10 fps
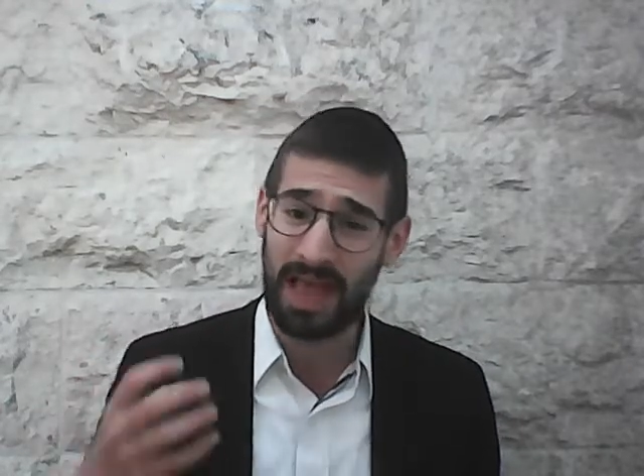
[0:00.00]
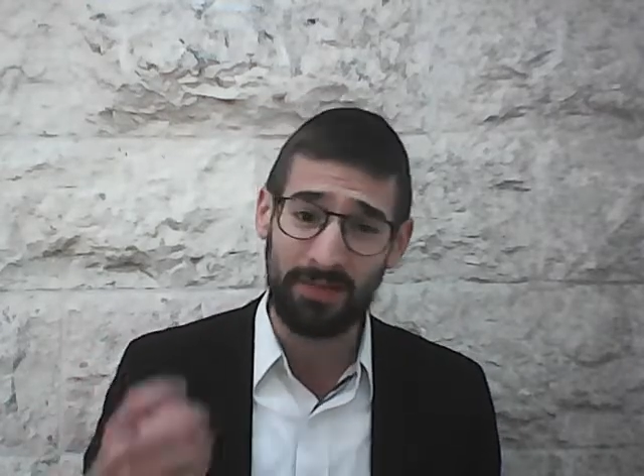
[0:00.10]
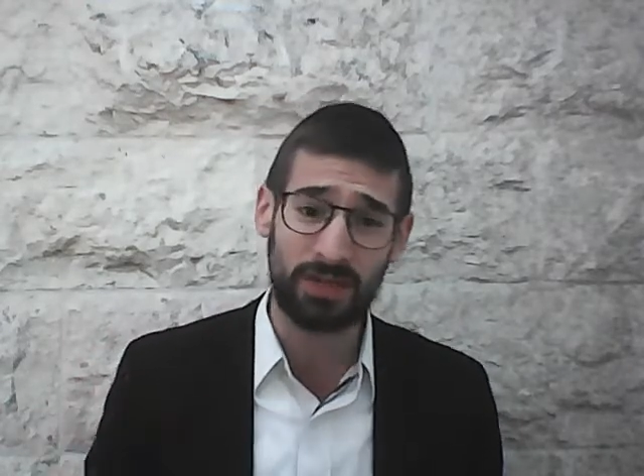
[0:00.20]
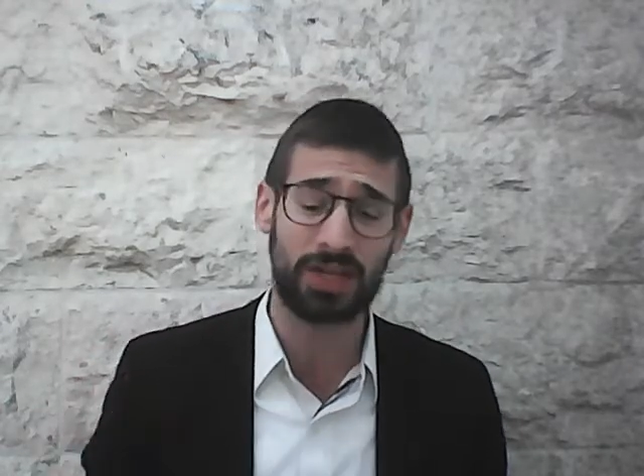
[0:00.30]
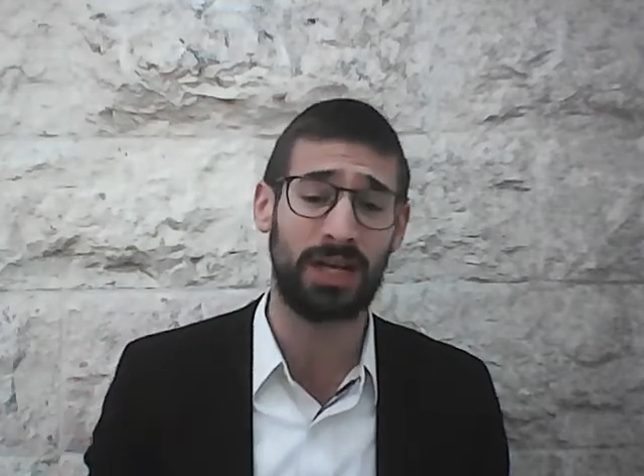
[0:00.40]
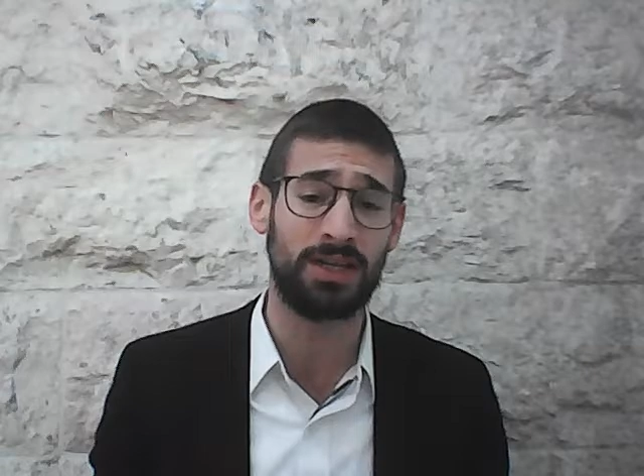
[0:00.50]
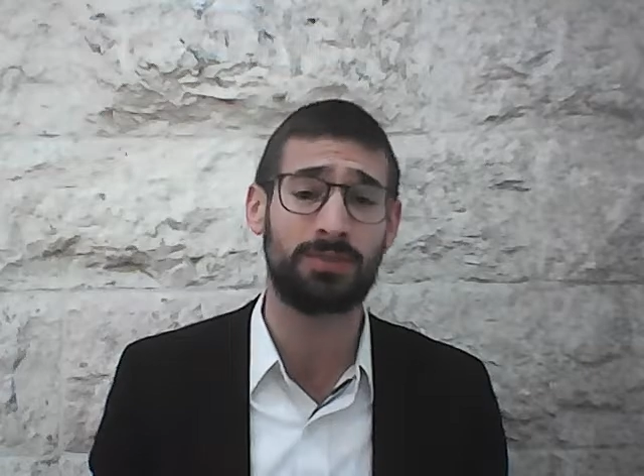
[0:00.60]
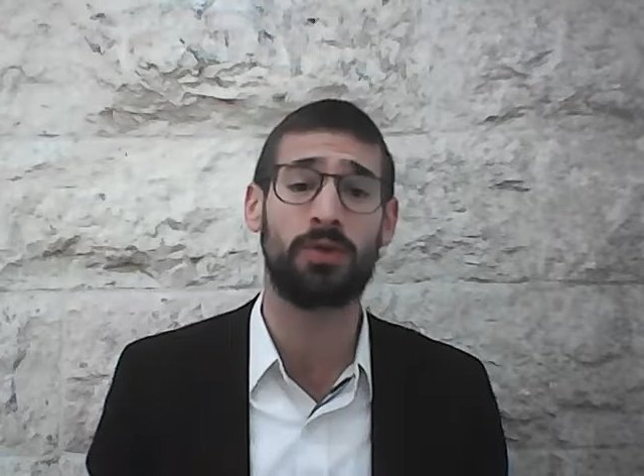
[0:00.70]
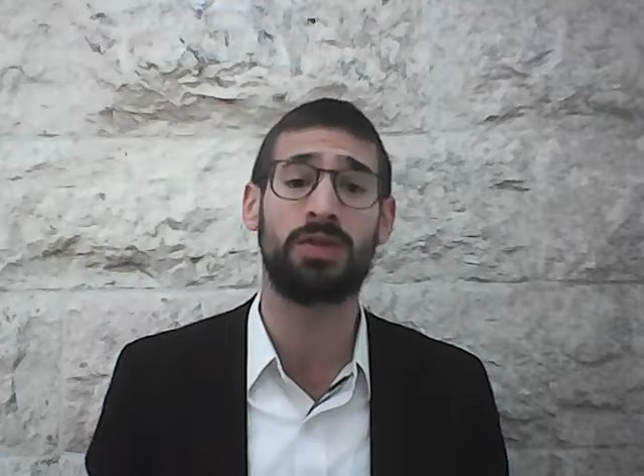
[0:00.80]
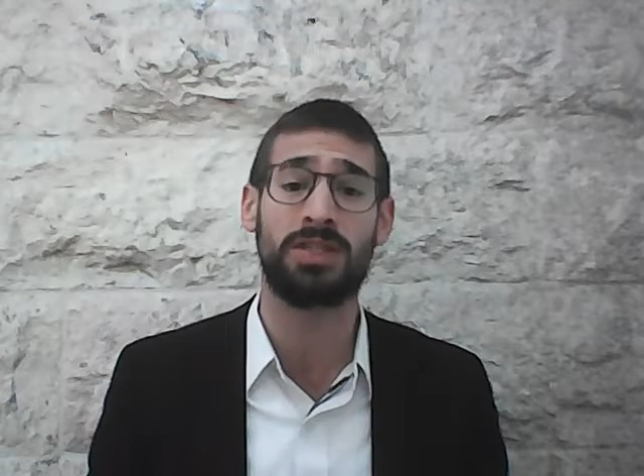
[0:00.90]
every challenge
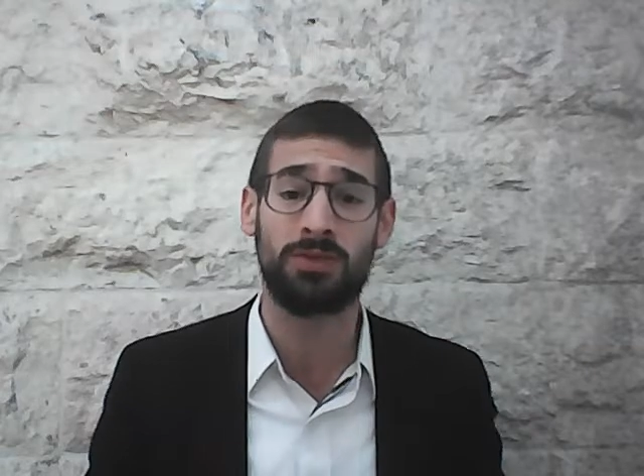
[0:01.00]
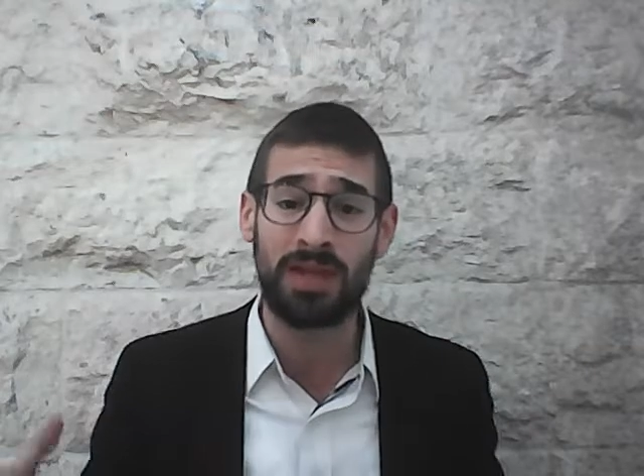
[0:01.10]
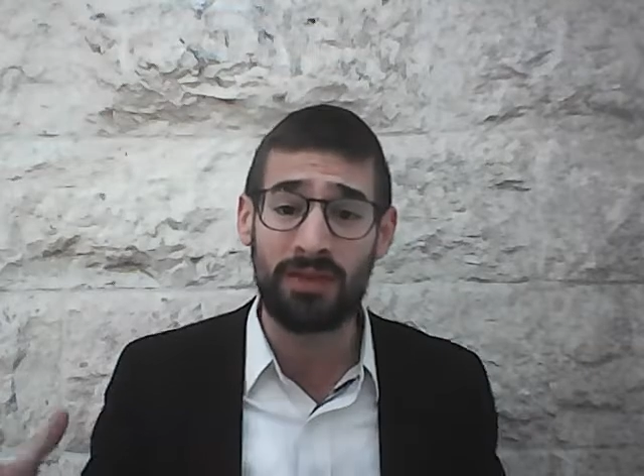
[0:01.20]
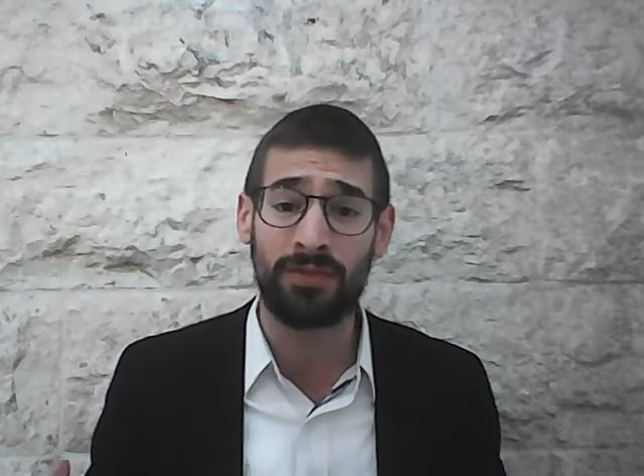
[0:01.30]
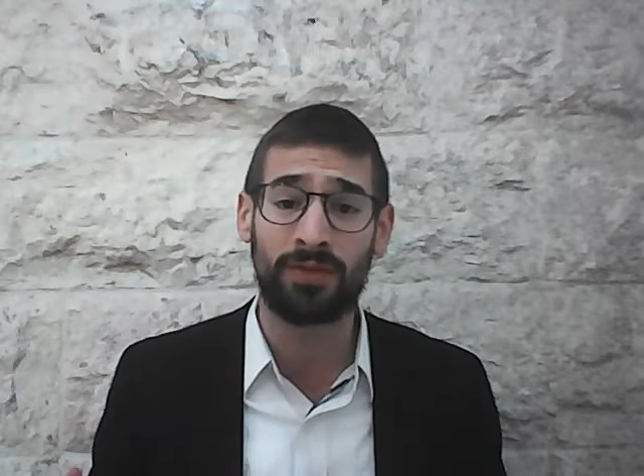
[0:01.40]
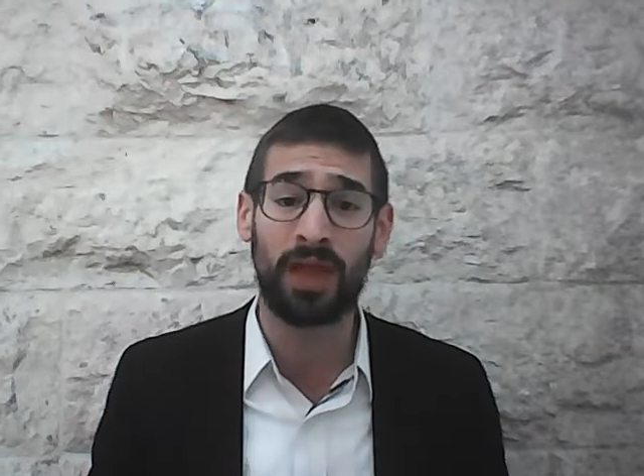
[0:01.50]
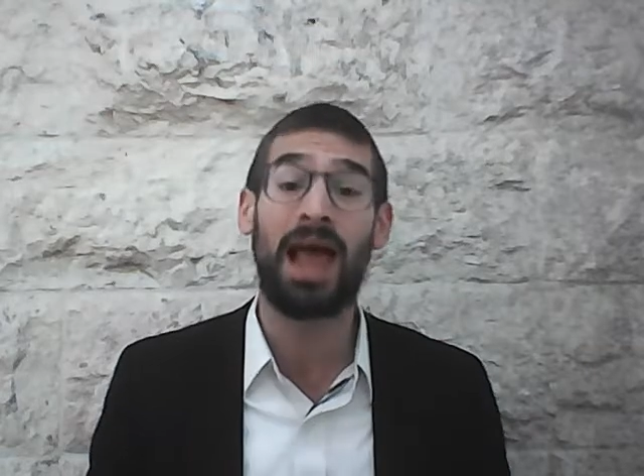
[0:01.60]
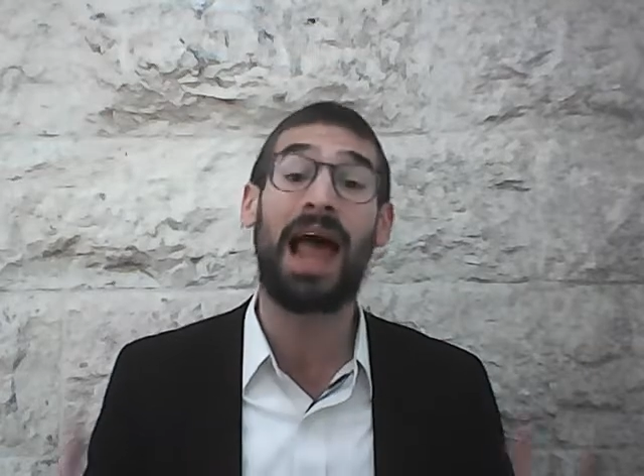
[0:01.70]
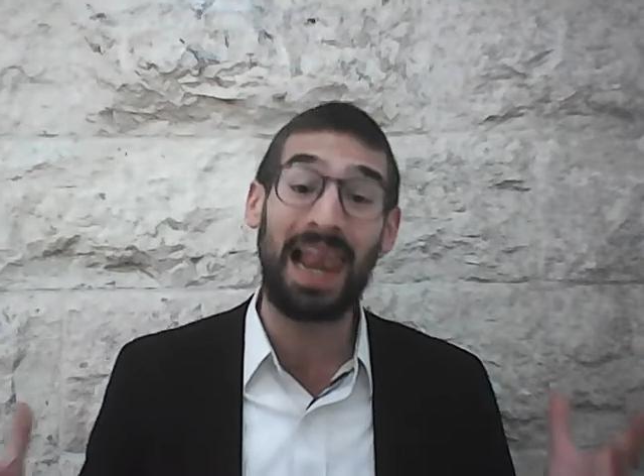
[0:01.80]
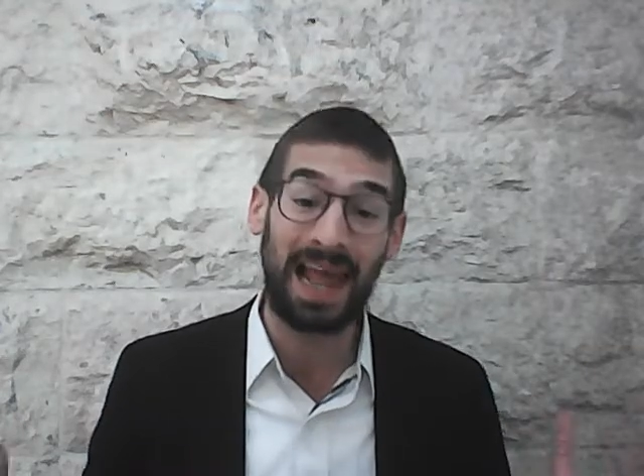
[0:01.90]
because he lived
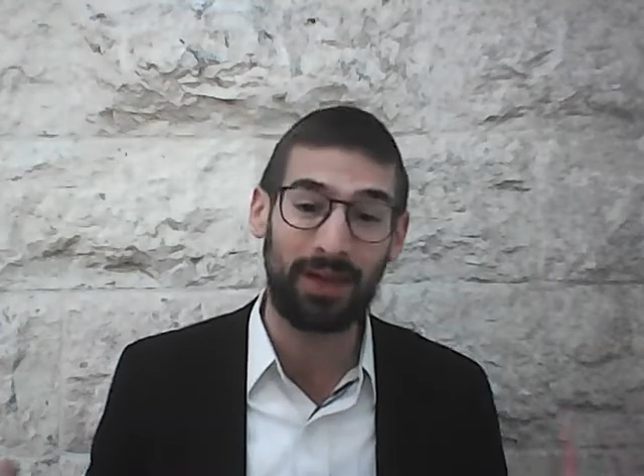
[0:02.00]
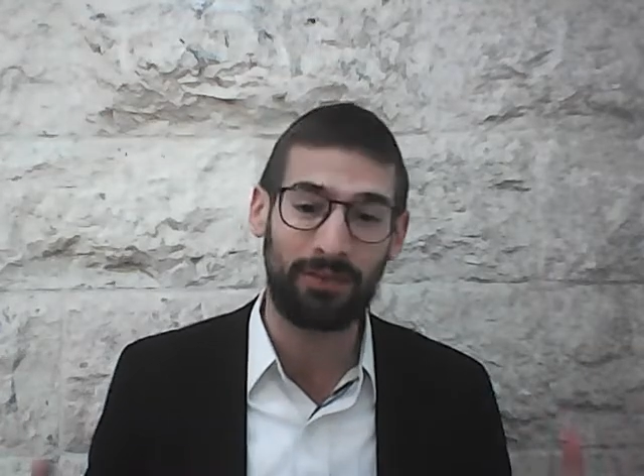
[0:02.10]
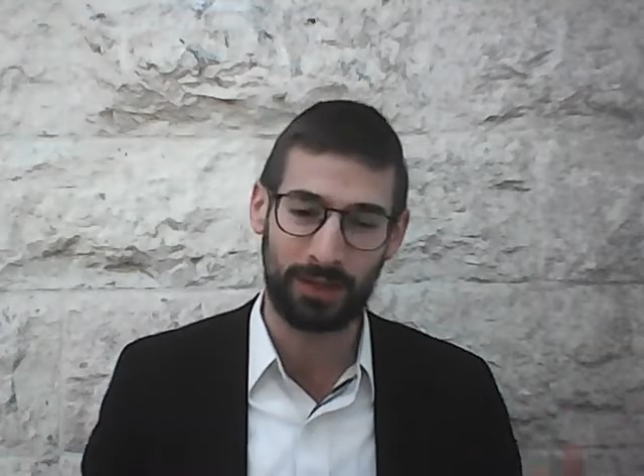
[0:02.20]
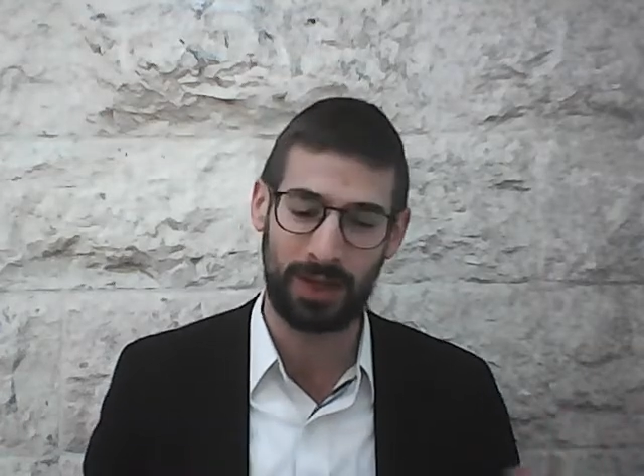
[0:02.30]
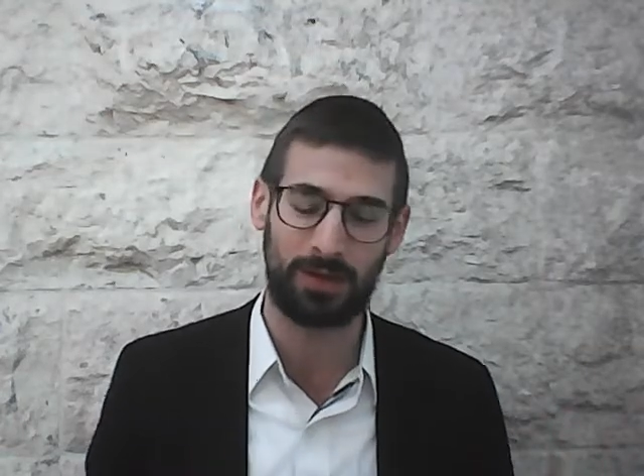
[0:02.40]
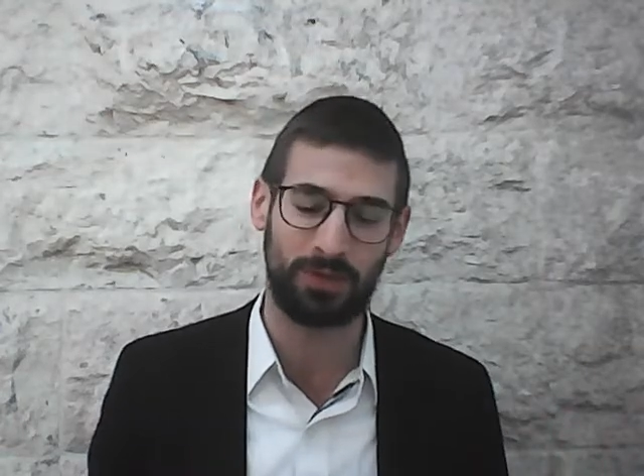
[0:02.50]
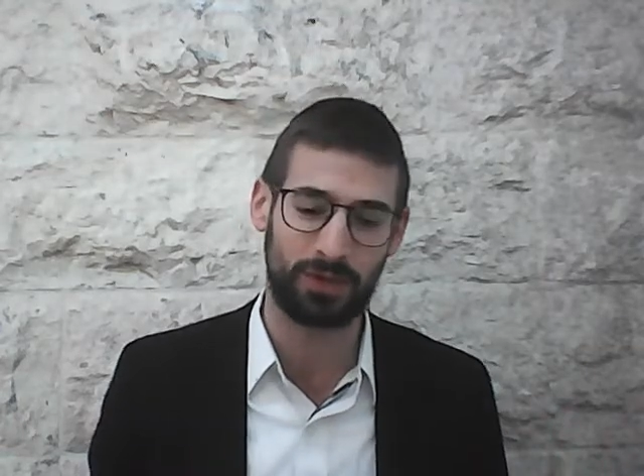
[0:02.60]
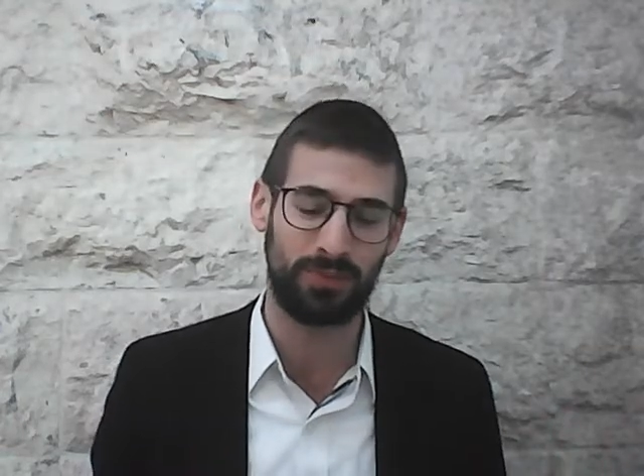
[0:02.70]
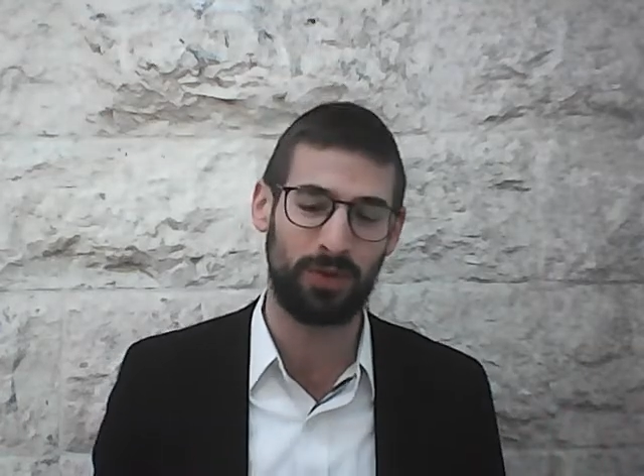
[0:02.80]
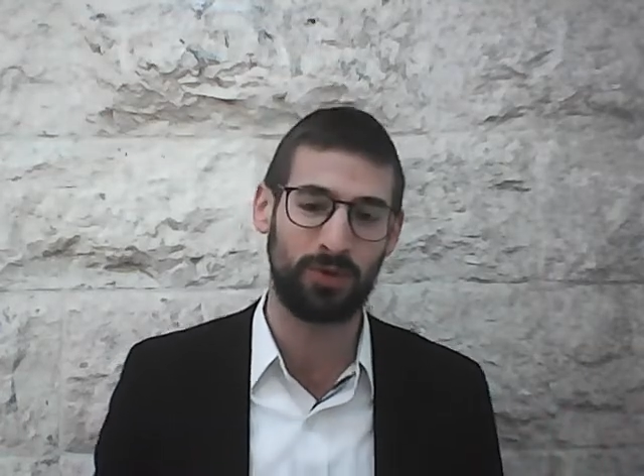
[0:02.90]
a life with
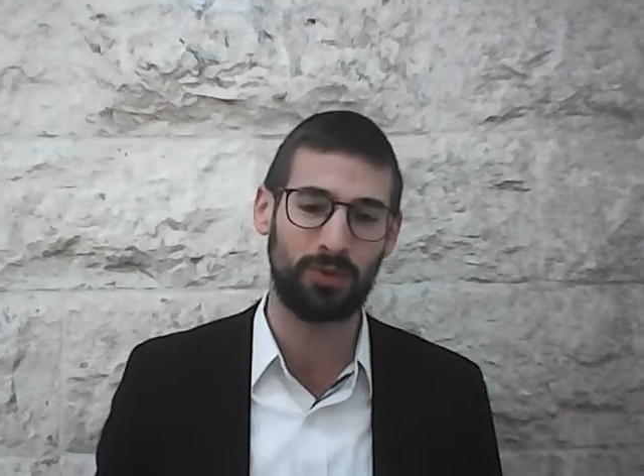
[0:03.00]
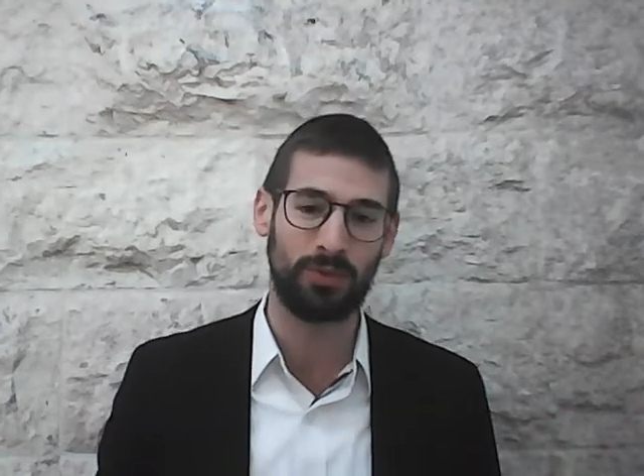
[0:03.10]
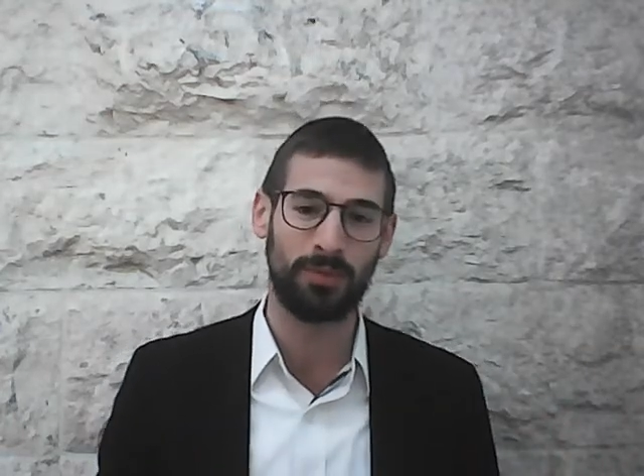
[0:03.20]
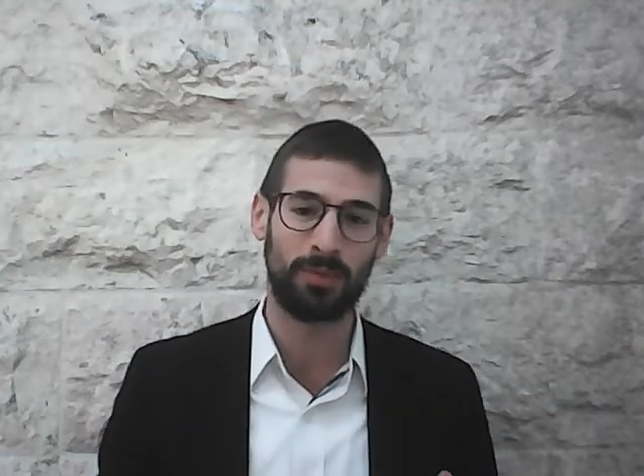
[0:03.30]
HaKadosh Baruch Hu.